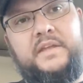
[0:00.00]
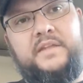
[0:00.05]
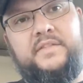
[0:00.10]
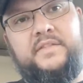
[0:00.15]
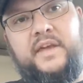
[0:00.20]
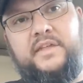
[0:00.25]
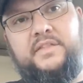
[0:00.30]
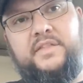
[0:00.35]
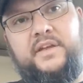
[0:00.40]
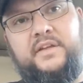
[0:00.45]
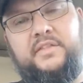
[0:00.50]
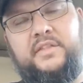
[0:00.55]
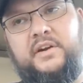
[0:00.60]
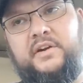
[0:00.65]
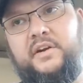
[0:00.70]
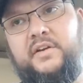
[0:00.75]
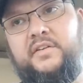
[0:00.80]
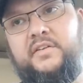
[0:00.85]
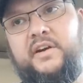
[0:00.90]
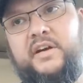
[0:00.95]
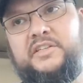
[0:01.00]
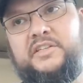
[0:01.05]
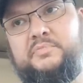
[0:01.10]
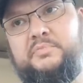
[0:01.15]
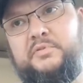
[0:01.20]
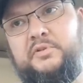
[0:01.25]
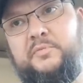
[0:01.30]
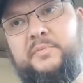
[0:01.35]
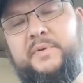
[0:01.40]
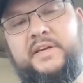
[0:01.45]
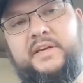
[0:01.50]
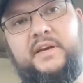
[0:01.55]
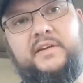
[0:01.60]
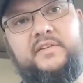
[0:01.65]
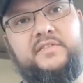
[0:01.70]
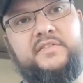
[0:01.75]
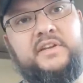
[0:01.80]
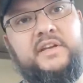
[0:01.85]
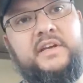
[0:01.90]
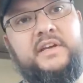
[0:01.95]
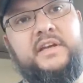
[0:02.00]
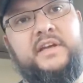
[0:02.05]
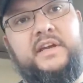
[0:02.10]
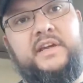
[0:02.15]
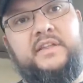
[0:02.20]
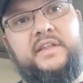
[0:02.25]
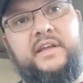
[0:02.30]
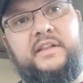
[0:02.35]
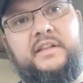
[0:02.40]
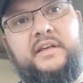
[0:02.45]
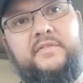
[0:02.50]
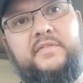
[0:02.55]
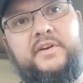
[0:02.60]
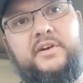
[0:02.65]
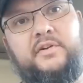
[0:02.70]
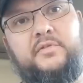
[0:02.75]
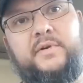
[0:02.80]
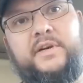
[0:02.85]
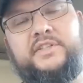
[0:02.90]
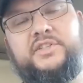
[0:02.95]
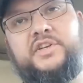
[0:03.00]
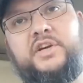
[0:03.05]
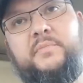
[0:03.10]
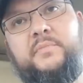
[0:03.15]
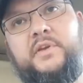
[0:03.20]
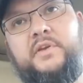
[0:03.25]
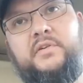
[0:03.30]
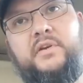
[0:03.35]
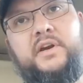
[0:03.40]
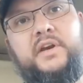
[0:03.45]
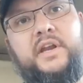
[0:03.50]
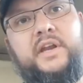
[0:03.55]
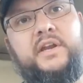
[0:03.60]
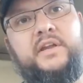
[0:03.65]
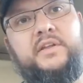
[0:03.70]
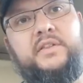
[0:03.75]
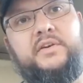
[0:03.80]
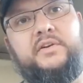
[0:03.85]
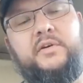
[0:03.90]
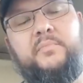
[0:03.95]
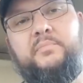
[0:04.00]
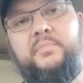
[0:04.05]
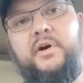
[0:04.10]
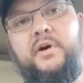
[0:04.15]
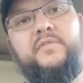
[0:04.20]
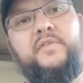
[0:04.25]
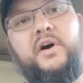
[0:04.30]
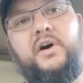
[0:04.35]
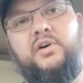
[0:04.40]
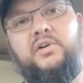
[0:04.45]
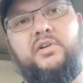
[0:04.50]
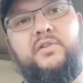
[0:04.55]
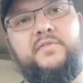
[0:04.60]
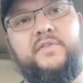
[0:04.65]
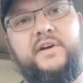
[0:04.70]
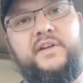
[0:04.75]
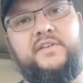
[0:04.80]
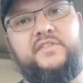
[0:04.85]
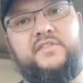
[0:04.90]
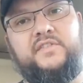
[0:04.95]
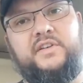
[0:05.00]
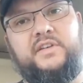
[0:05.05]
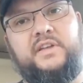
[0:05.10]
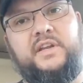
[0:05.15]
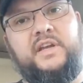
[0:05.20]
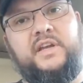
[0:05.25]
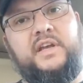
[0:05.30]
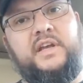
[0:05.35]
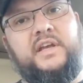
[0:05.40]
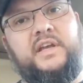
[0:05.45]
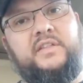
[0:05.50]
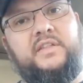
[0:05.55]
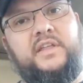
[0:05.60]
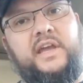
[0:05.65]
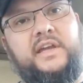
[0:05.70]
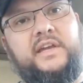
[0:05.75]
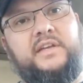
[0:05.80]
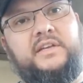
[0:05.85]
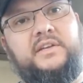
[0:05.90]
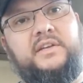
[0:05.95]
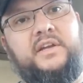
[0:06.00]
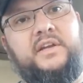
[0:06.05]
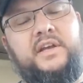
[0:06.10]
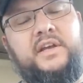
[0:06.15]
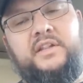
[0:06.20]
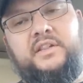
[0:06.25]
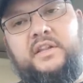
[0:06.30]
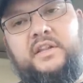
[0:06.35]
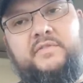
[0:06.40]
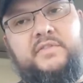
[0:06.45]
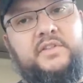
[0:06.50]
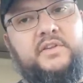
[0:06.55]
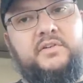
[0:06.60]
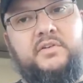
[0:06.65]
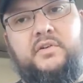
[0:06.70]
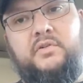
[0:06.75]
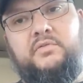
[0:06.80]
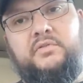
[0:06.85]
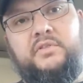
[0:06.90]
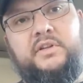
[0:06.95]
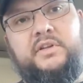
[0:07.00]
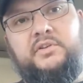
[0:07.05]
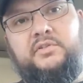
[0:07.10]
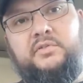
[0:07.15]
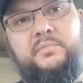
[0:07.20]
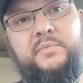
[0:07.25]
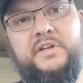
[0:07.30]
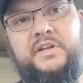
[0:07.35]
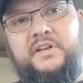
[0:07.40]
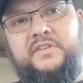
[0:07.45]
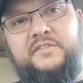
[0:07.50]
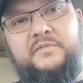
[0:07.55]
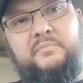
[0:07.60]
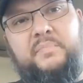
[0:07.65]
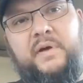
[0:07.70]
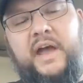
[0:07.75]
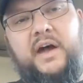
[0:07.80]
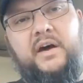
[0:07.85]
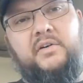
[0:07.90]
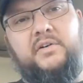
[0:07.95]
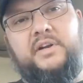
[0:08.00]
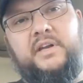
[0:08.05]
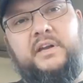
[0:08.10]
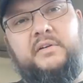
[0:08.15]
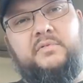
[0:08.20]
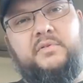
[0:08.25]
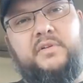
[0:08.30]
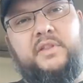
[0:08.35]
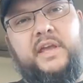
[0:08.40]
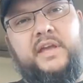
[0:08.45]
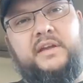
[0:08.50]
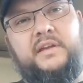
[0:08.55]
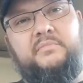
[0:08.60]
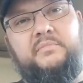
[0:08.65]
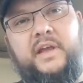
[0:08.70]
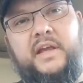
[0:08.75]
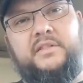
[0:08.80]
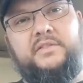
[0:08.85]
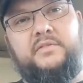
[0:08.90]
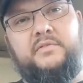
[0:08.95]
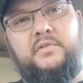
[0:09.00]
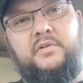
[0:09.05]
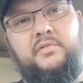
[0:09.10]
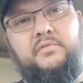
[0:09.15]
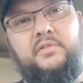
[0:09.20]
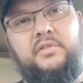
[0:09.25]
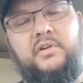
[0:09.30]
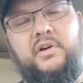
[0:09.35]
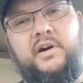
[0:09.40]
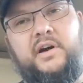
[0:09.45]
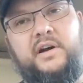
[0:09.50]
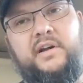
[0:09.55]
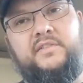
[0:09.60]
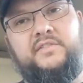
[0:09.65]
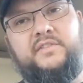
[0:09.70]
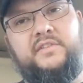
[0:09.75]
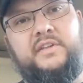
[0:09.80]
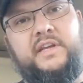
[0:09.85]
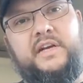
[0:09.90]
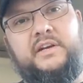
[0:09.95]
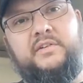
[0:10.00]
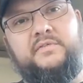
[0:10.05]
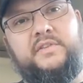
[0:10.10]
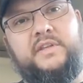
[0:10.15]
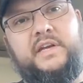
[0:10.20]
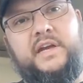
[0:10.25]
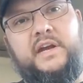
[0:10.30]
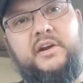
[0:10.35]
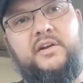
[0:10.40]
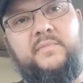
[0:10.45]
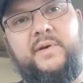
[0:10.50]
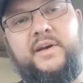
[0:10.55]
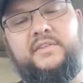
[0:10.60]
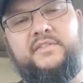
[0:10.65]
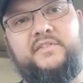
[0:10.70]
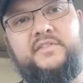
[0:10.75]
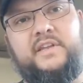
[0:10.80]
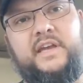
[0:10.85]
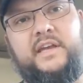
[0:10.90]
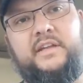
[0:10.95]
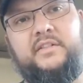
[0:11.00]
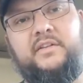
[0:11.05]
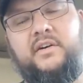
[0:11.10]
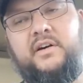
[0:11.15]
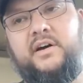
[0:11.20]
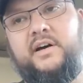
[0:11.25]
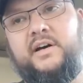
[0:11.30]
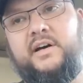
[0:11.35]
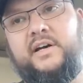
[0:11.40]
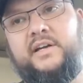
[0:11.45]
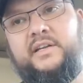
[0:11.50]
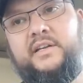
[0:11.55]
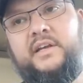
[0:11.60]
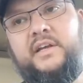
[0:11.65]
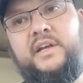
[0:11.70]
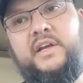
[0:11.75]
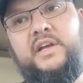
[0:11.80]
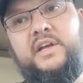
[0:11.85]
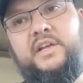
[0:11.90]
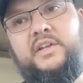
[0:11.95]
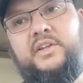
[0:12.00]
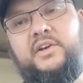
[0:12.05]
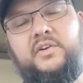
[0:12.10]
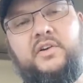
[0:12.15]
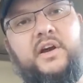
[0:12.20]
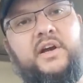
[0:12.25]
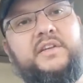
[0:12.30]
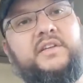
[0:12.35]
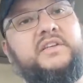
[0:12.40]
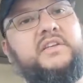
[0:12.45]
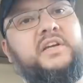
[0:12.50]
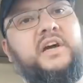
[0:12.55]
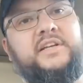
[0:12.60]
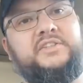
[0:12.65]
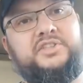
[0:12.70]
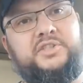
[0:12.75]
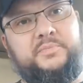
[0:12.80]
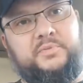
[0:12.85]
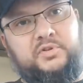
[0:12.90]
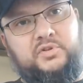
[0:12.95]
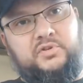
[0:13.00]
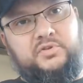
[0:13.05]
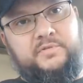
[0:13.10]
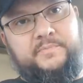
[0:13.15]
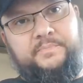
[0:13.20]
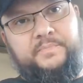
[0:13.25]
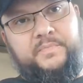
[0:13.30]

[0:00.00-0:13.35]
They think they're untouchable because they live in a rich community and they're above all of us and they can live in their own little municipality where they can make their own laws and they don't have to care about state law and they're untouchable.